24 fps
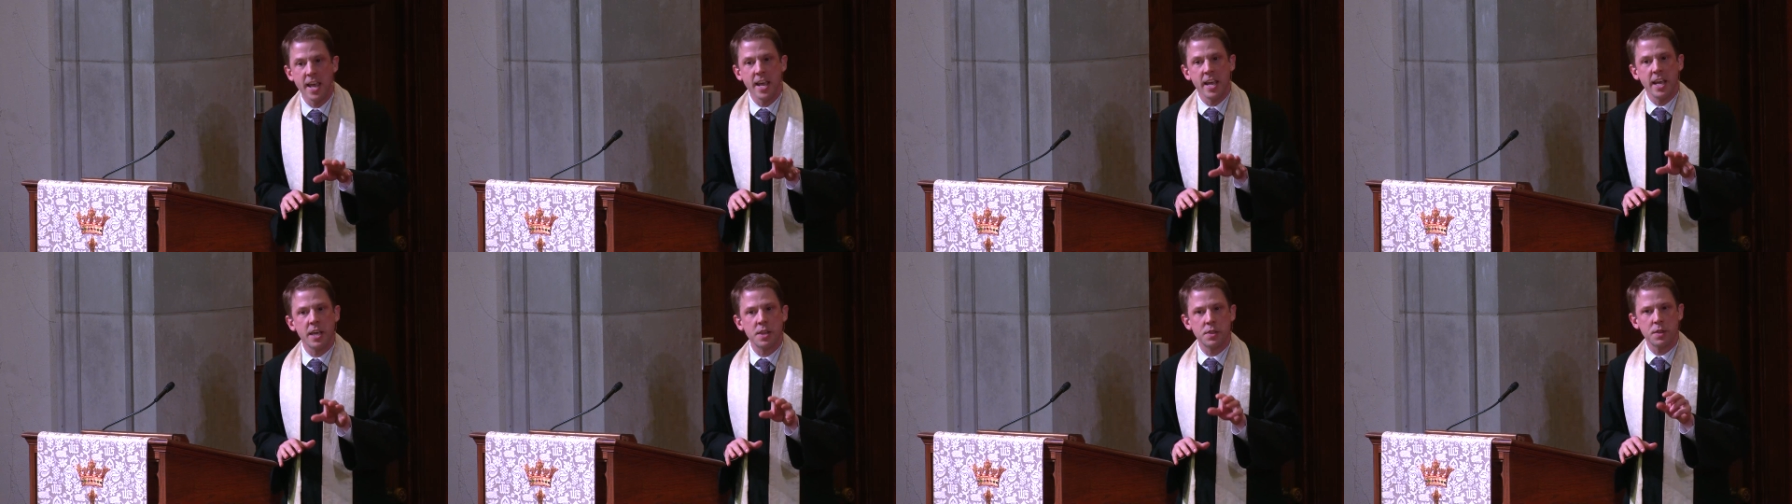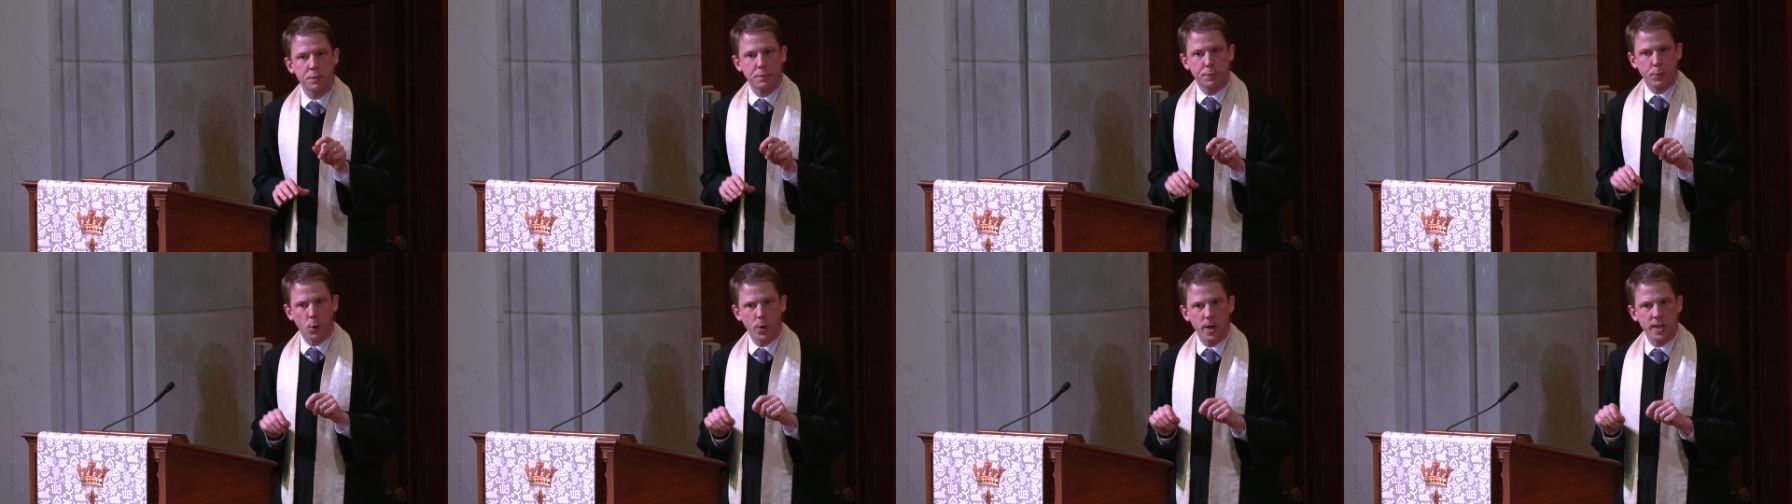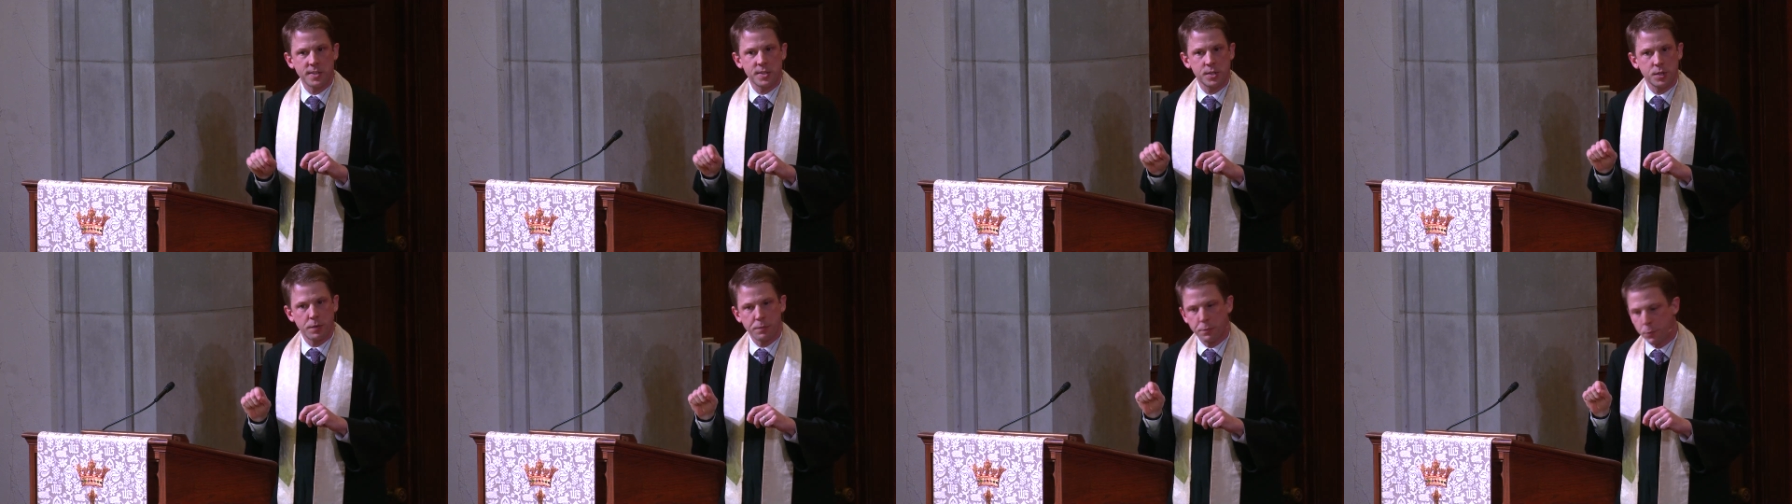in the
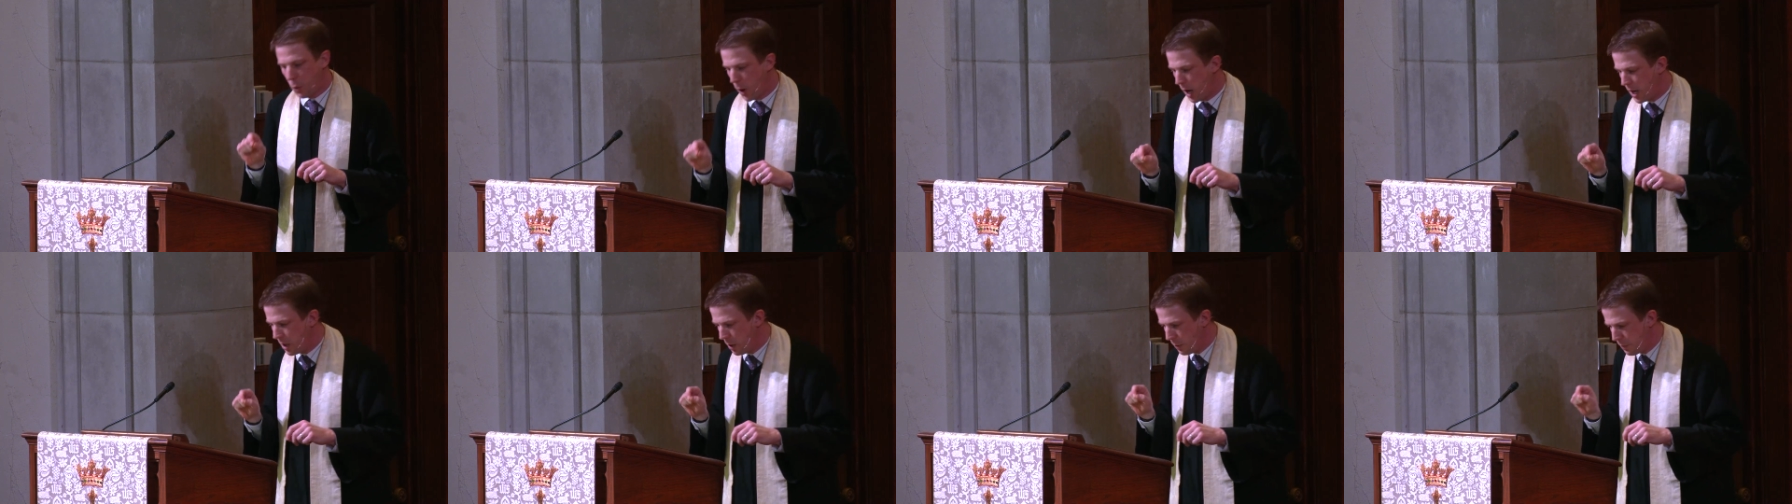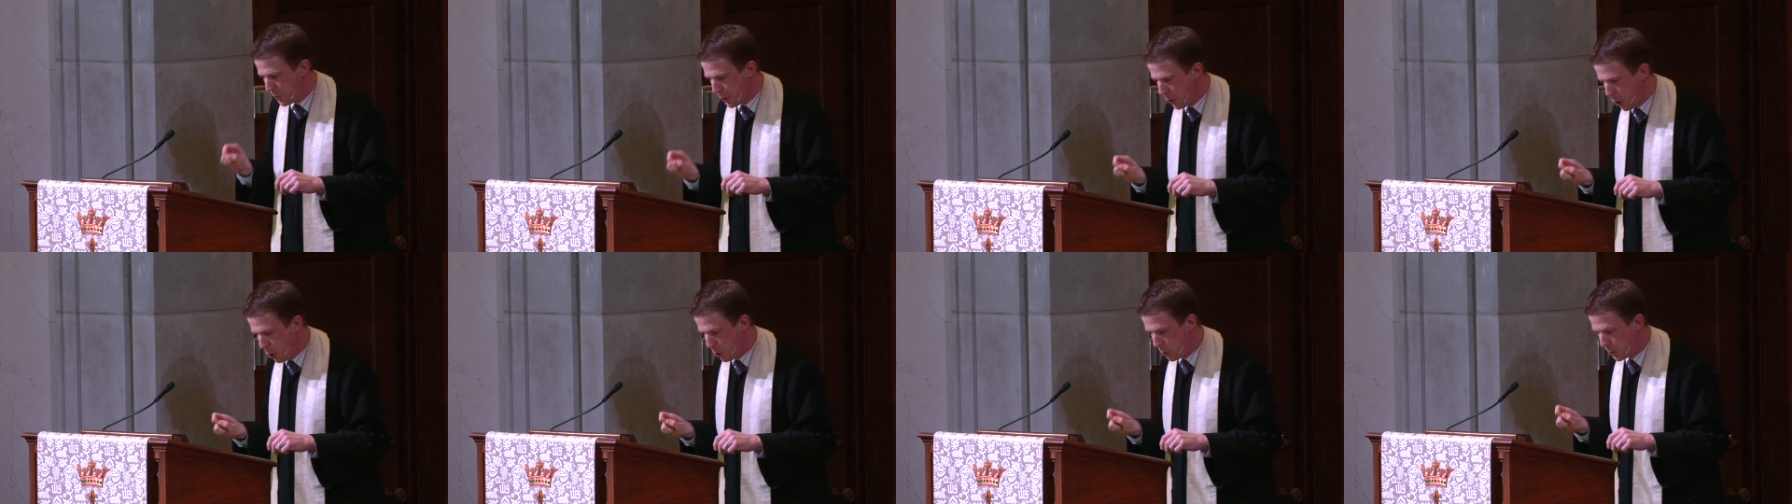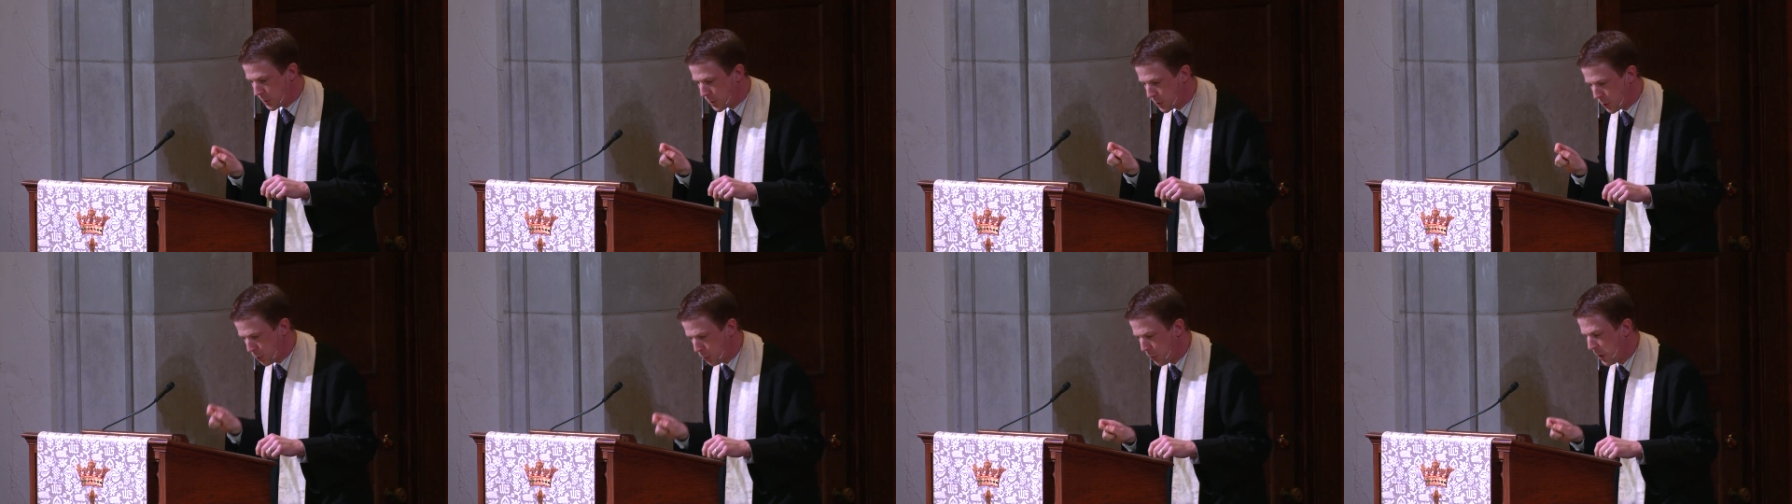voice of one of those
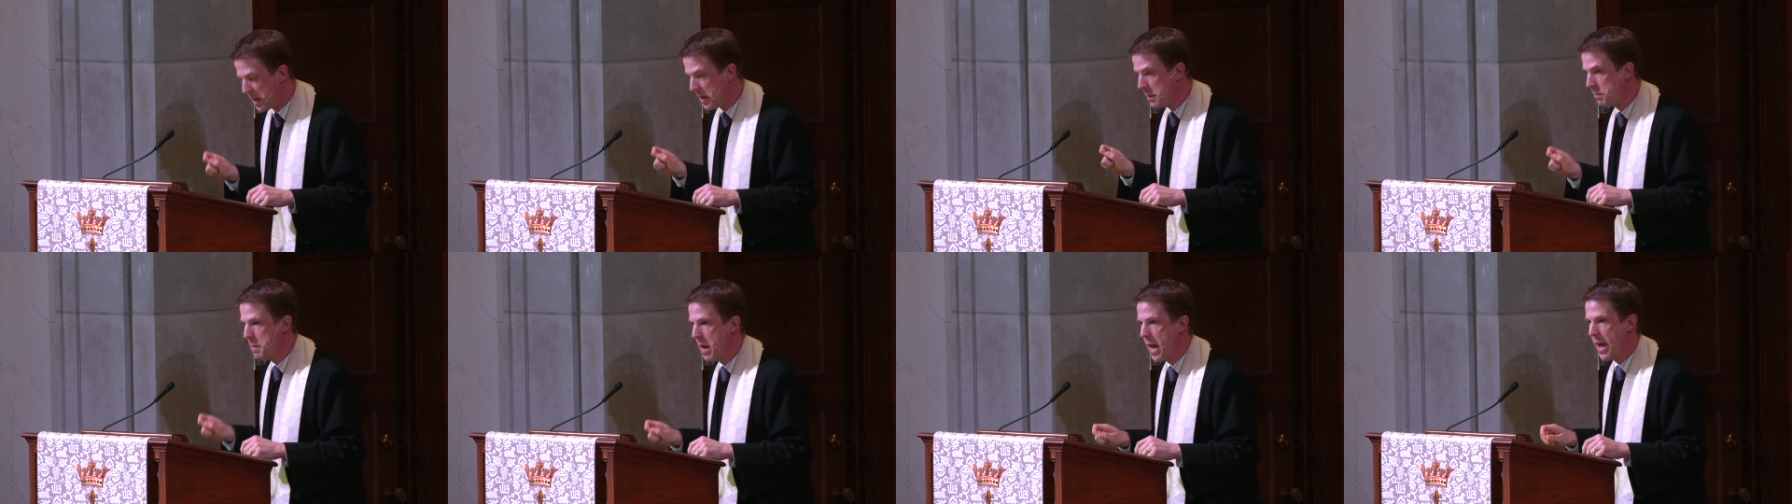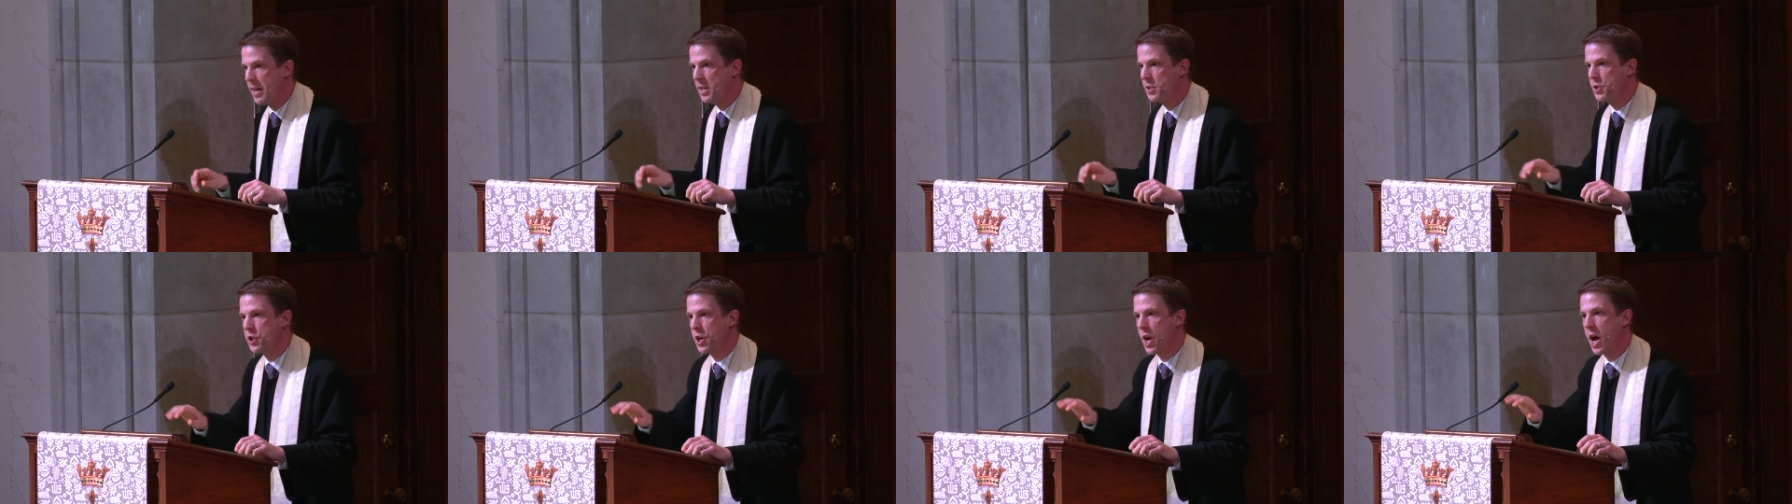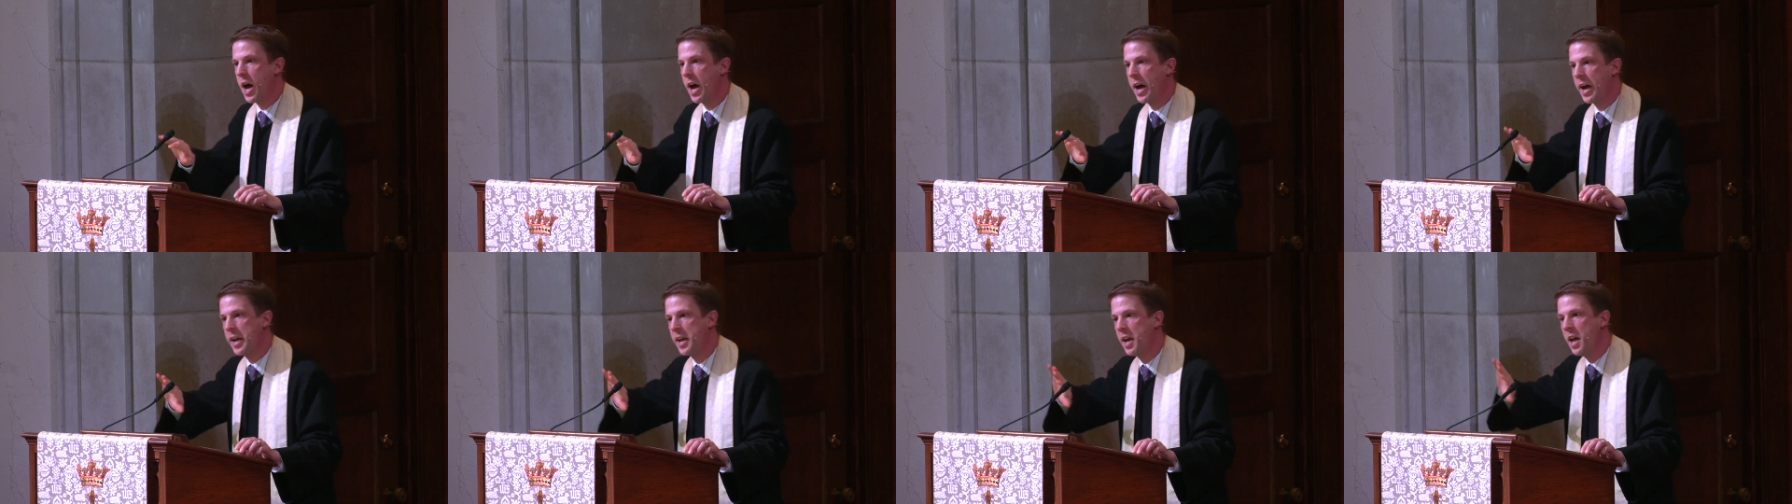three
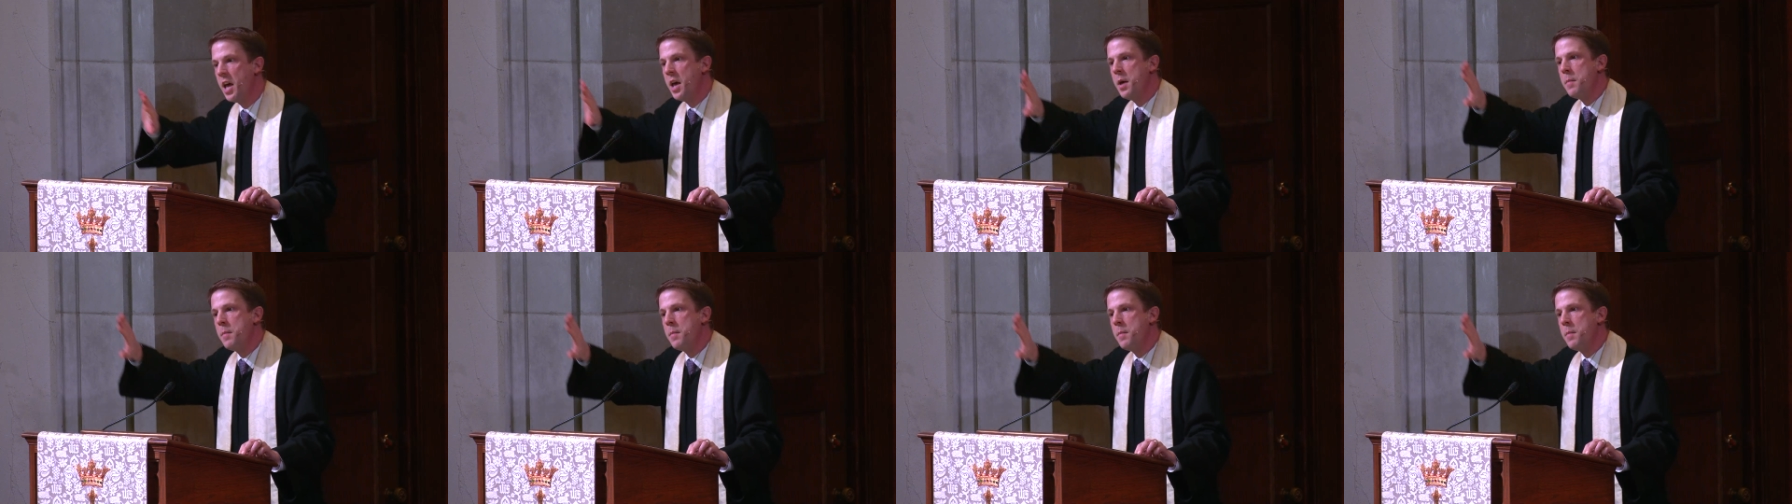magi